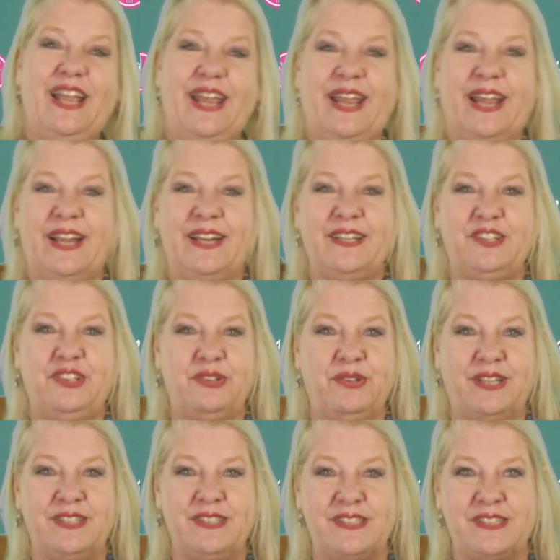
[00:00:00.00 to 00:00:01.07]
And you
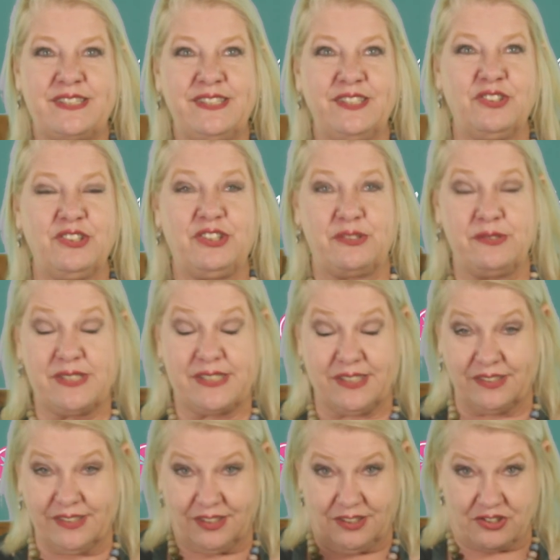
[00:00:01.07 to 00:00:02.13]
can still use
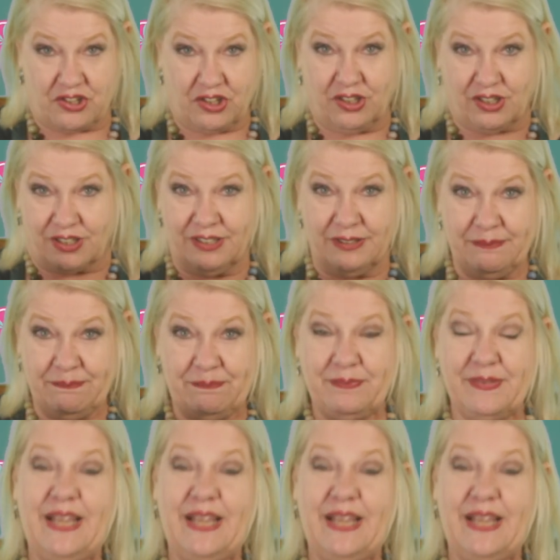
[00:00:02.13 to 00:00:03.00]
the little jar,